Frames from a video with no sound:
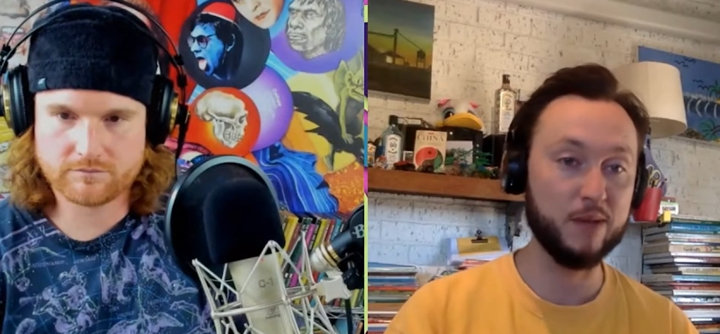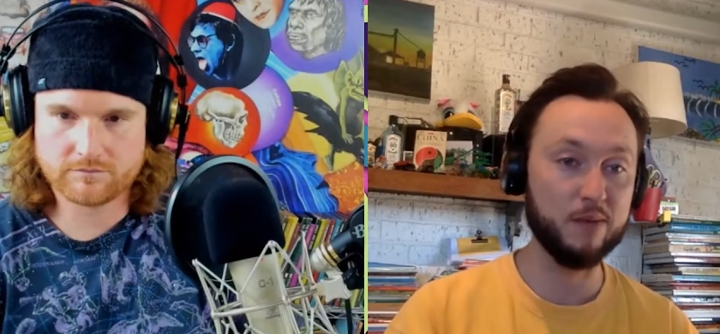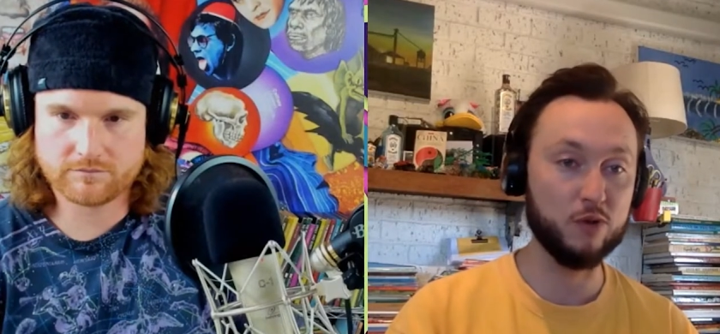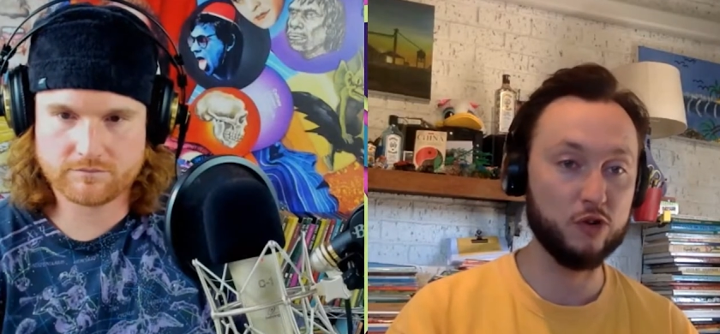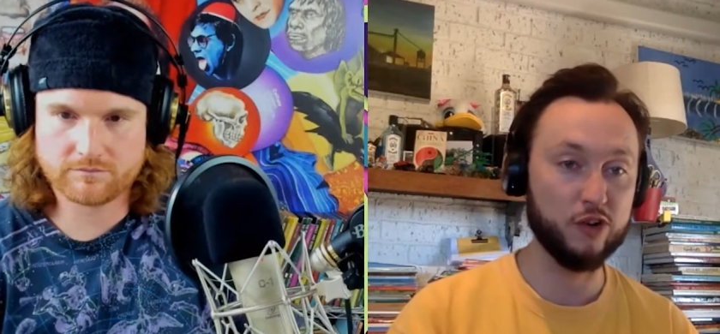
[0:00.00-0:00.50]
Speaker 1: it a
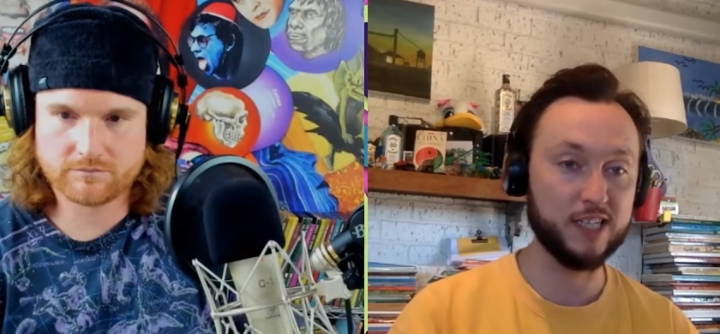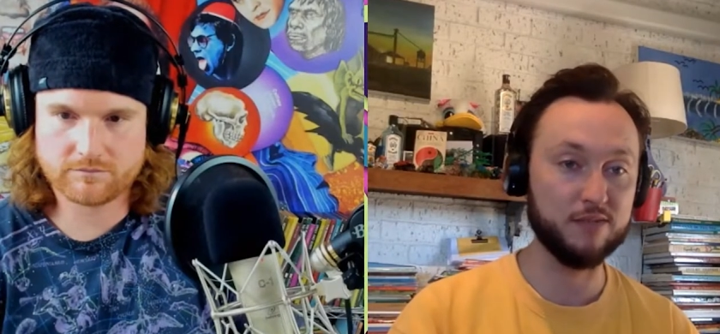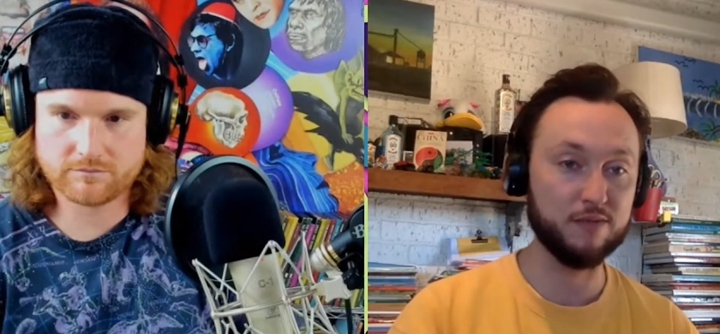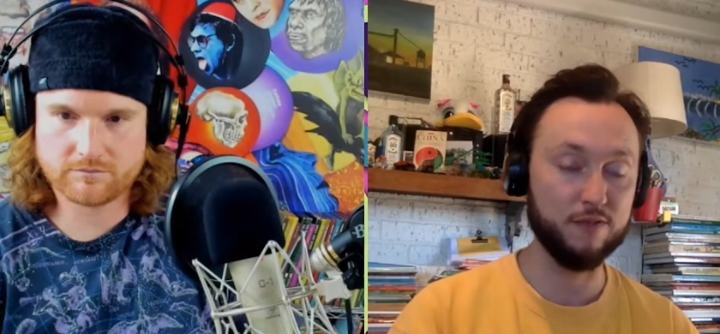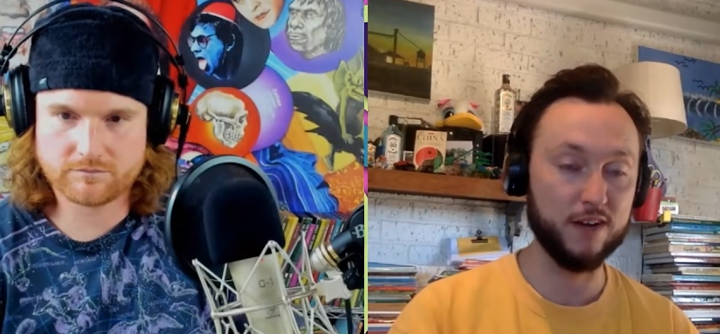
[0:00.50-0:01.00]
bit more
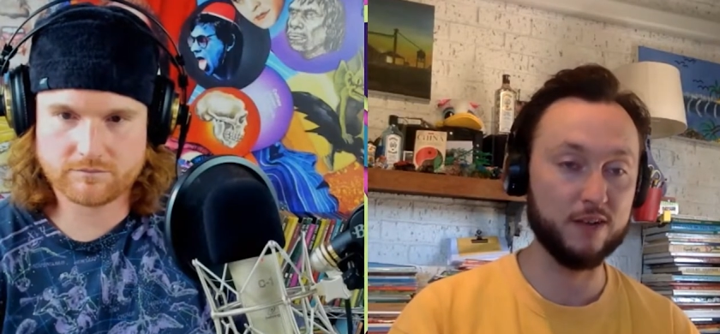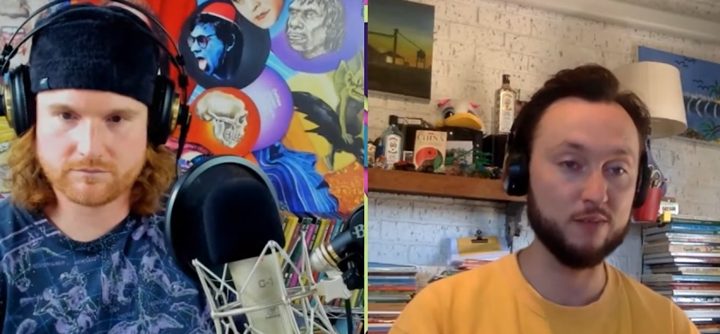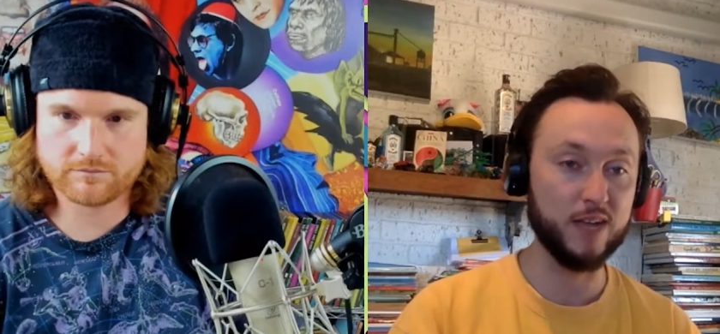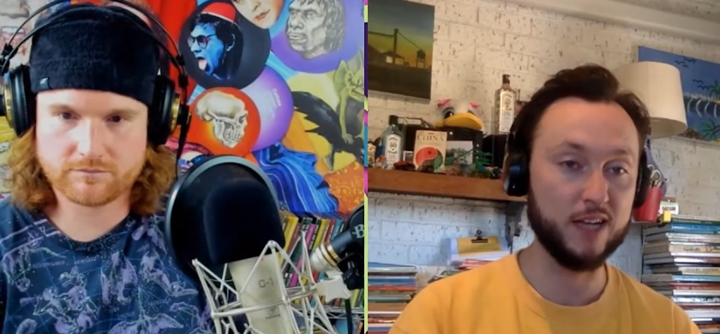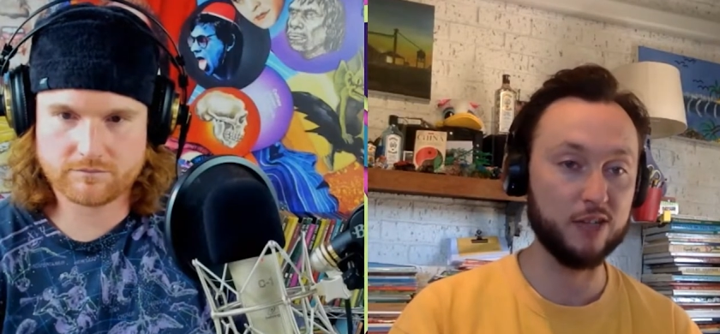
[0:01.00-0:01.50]
creative and
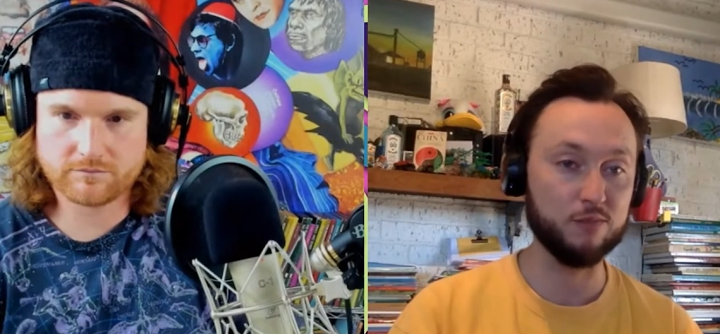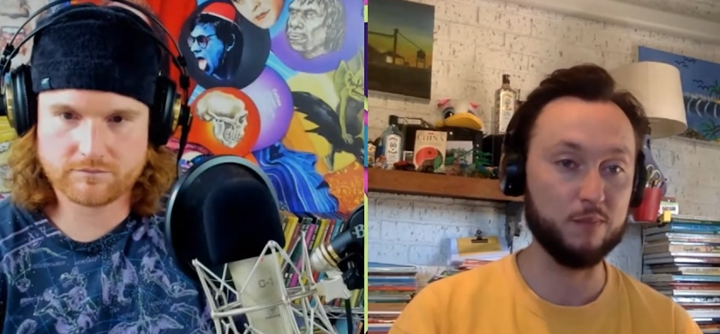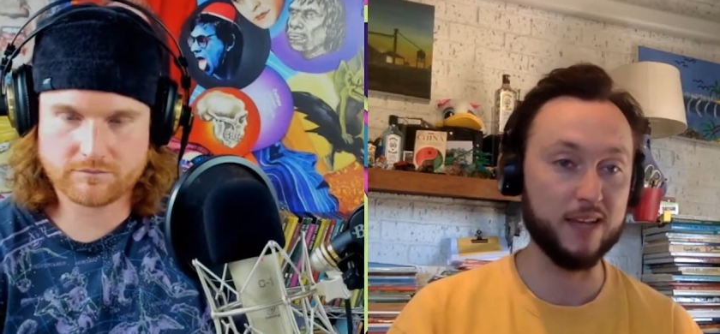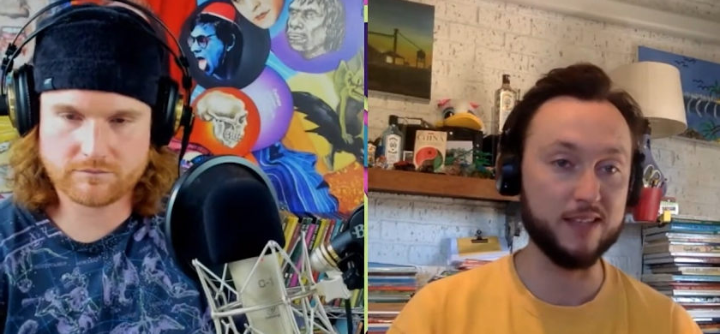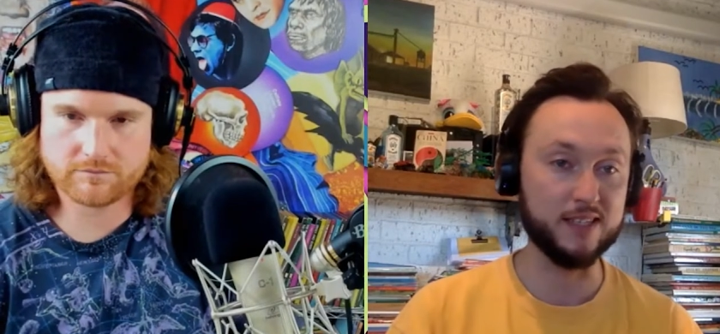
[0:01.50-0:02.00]
fun and
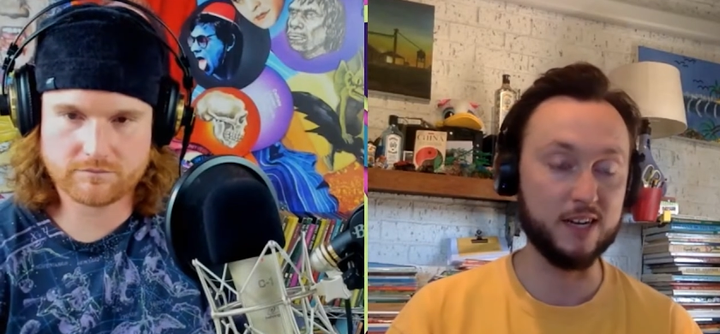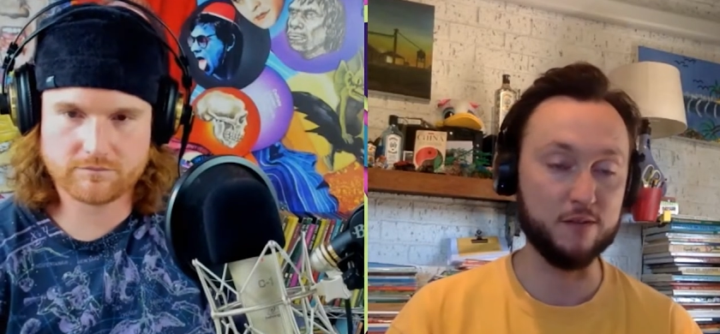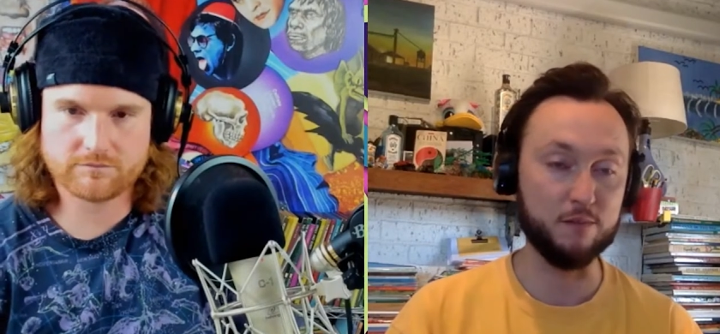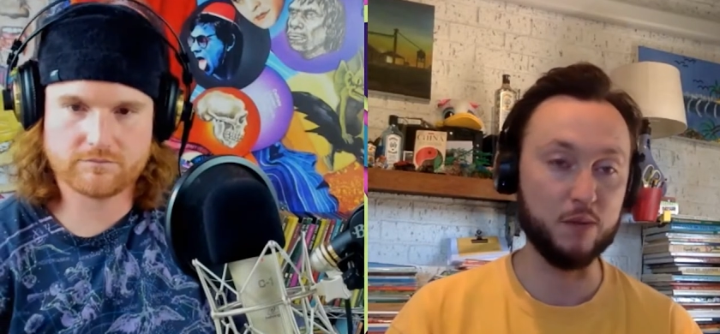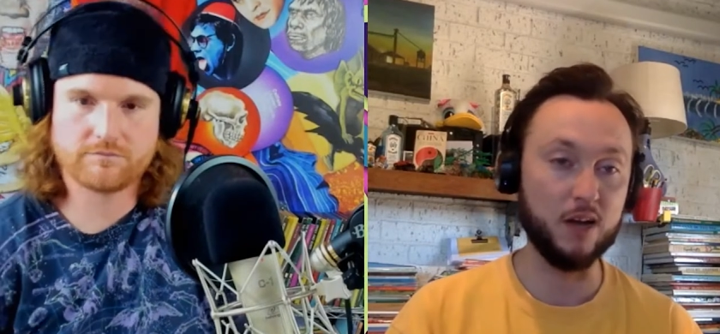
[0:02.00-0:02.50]
make this
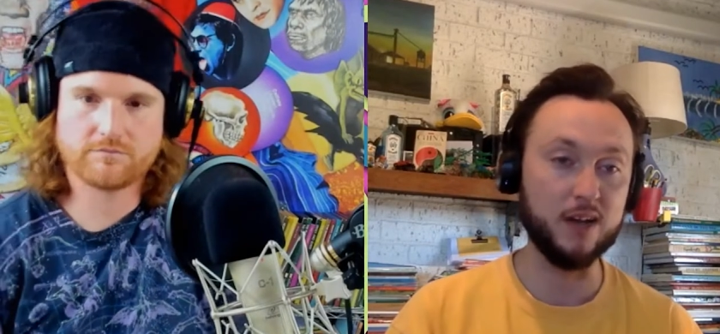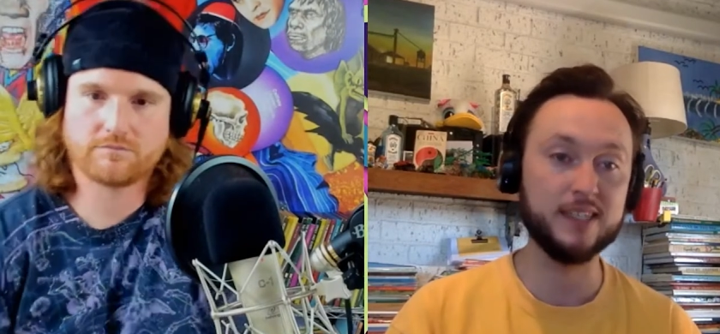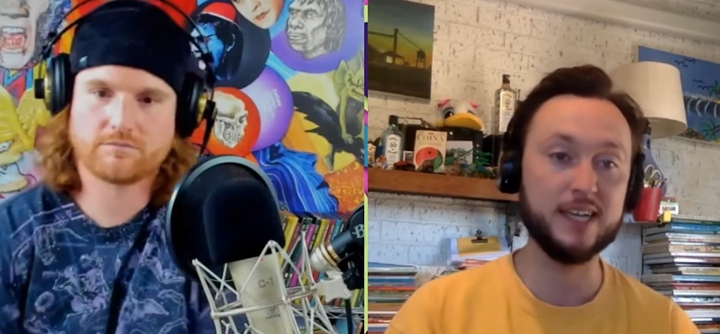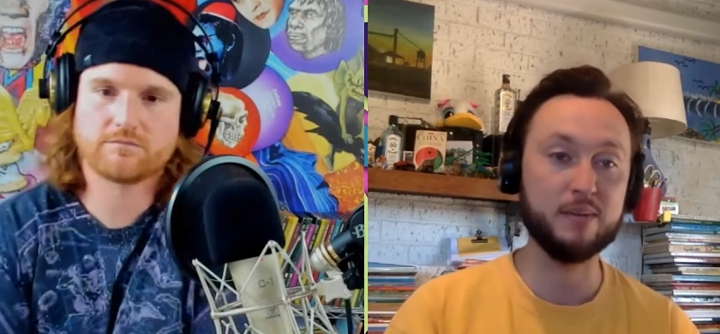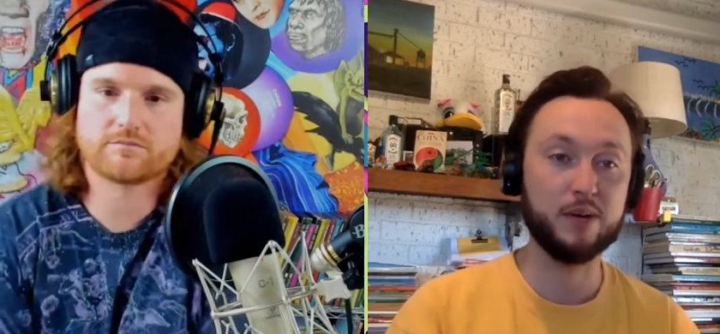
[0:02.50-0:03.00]
kind of
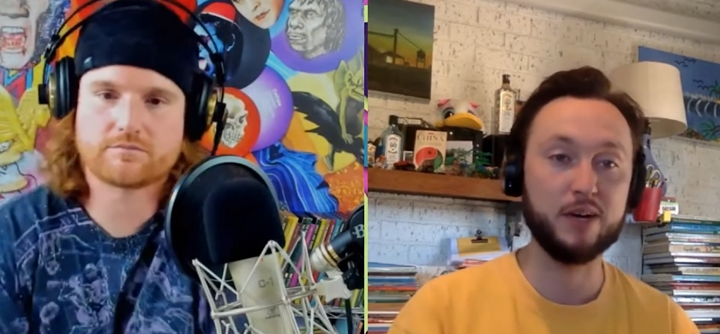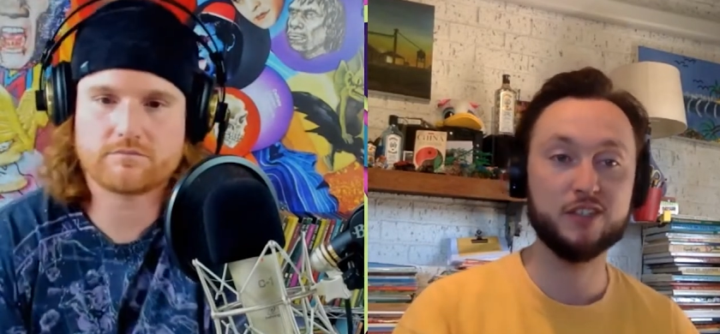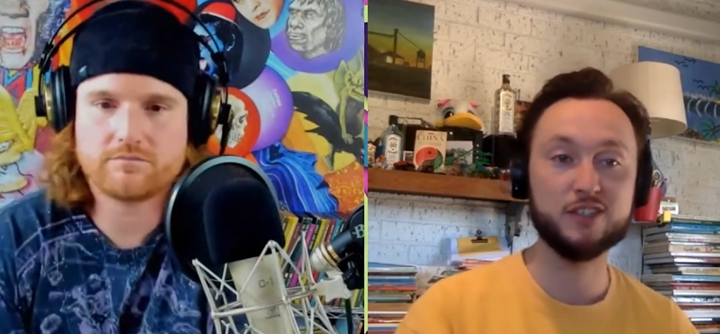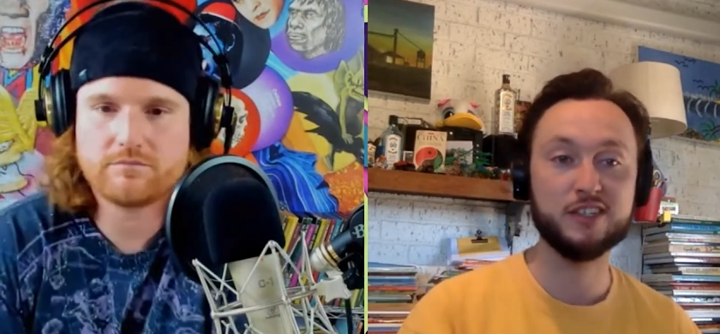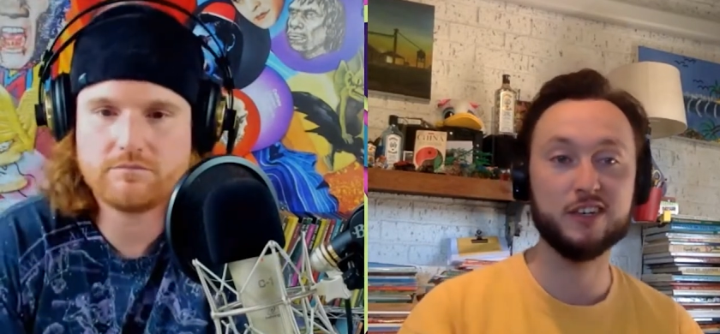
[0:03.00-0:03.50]
blind date
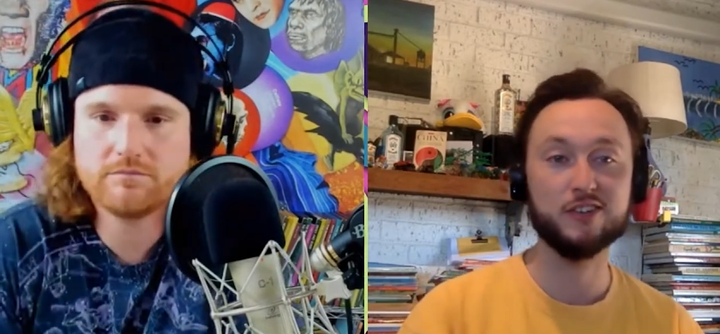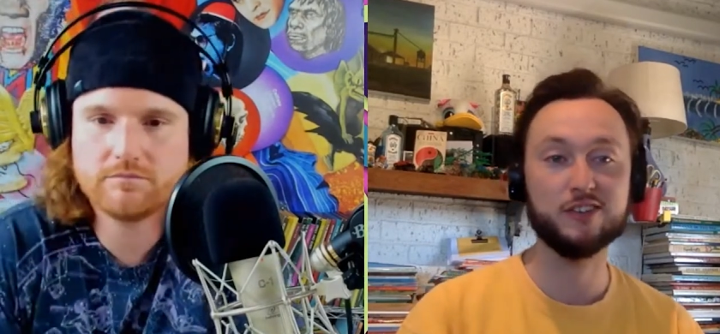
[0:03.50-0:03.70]
purchasing